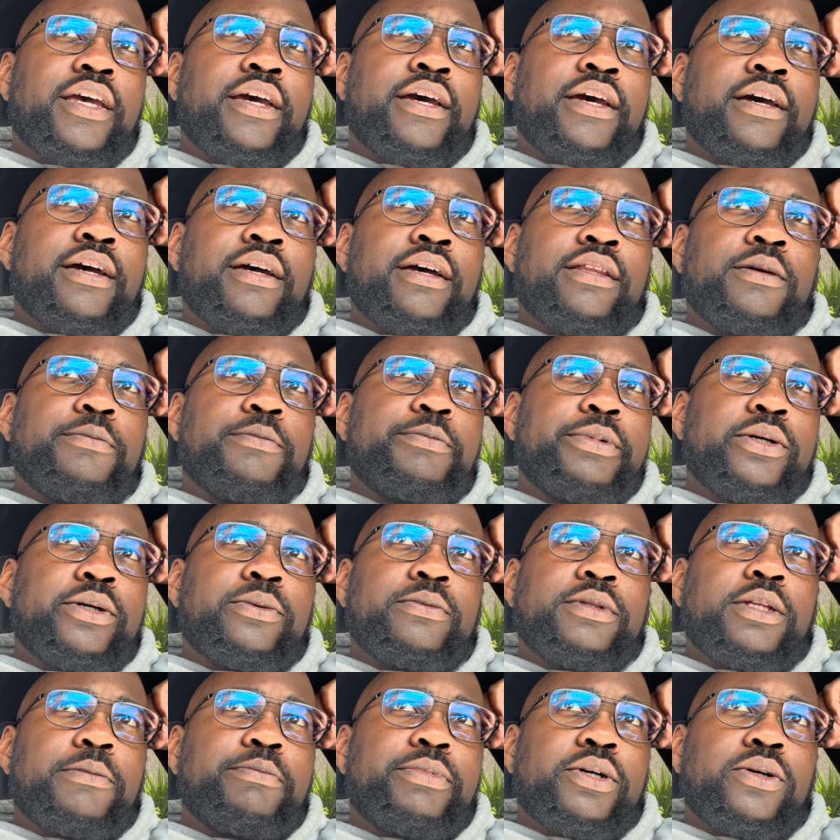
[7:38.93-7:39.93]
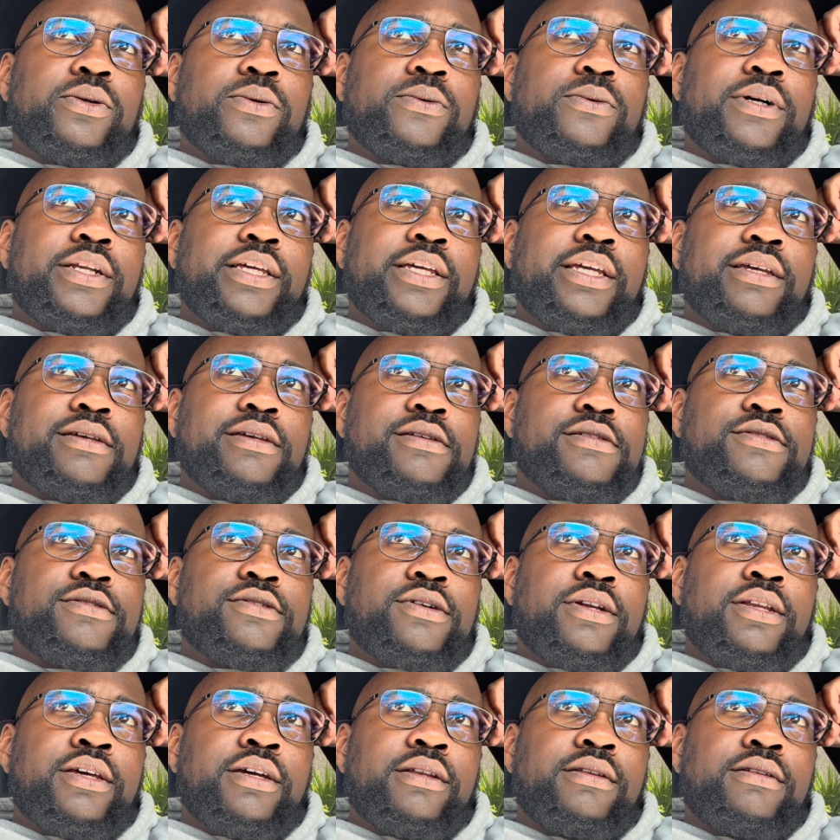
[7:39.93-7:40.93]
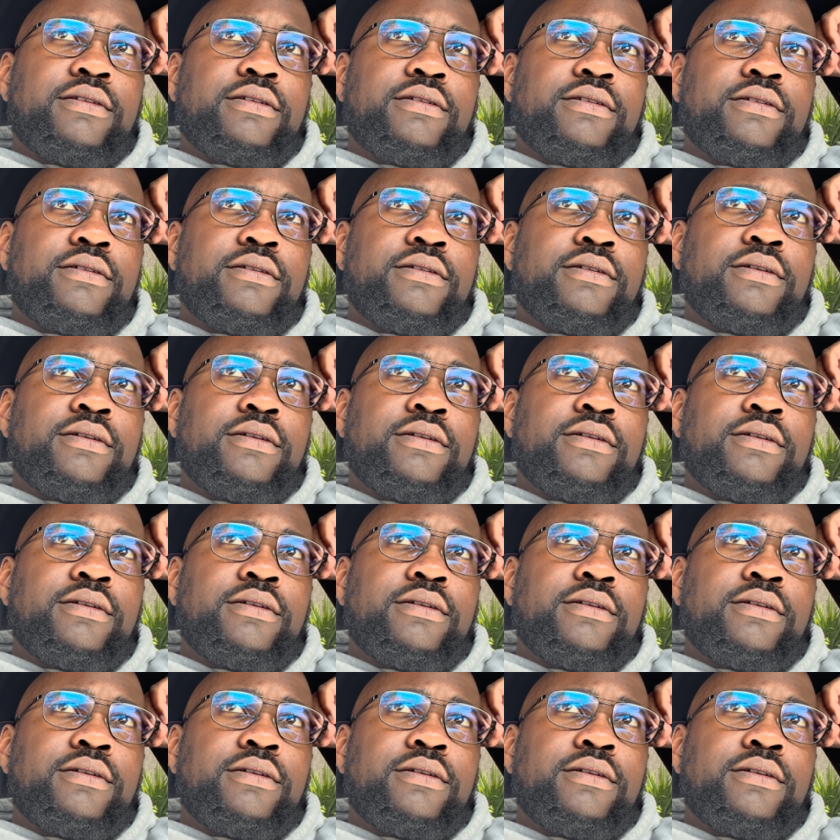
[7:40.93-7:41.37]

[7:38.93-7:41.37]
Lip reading: yeah, the build quality is solid.